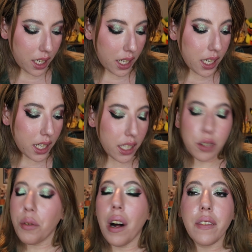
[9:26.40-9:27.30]
It is
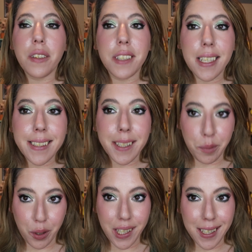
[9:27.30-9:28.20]
12.06 in the
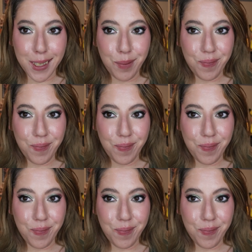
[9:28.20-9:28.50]
morning.